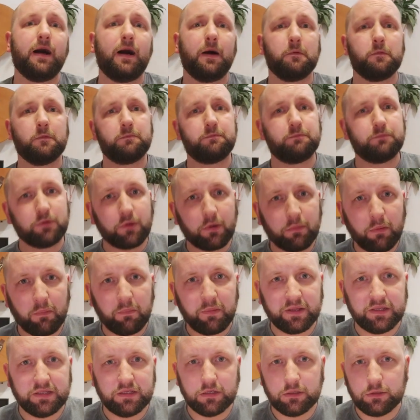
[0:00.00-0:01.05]
I will
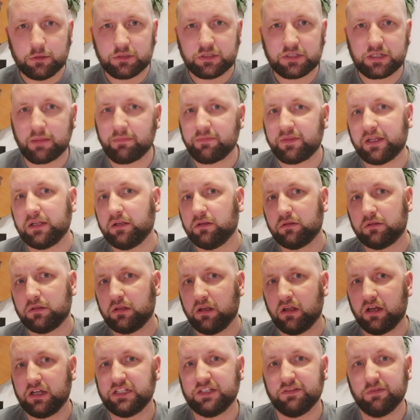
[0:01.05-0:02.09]
probably use something along
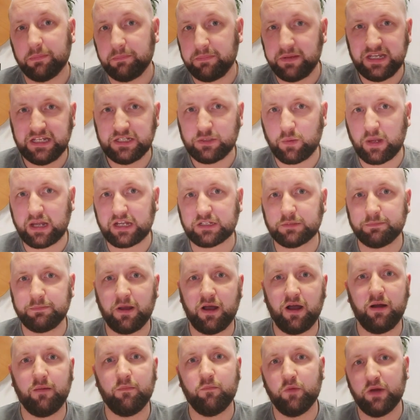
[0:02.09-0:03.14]
the lines of a beeswax
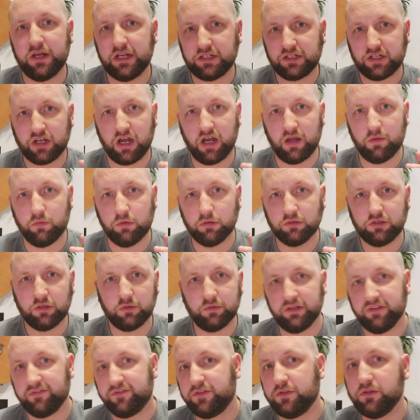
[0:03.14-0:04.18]
balm, which I will
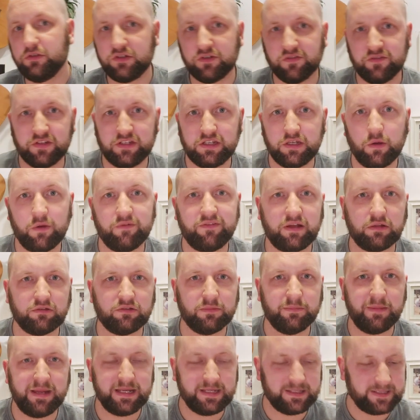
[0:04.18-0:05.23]
do in a future video of how
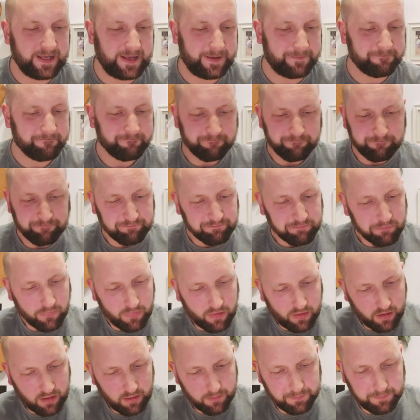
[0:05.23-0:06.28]
to make that.
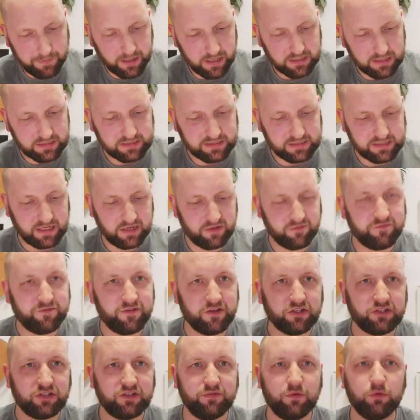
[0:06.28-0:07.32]
But uh,
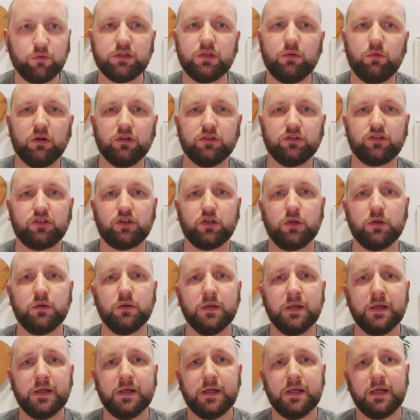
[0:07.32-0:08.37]
first of all, you want
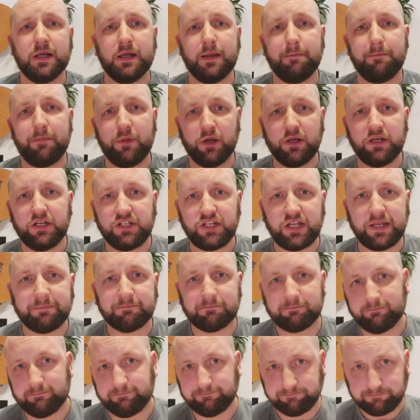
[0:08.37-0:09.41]
to burnish
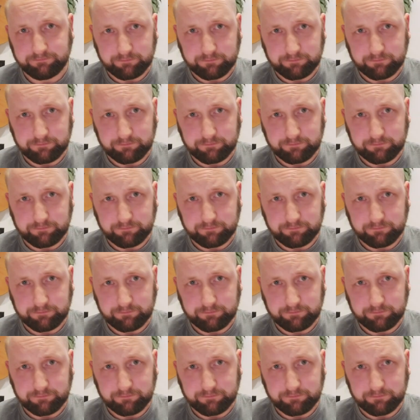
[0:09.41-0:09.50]
it,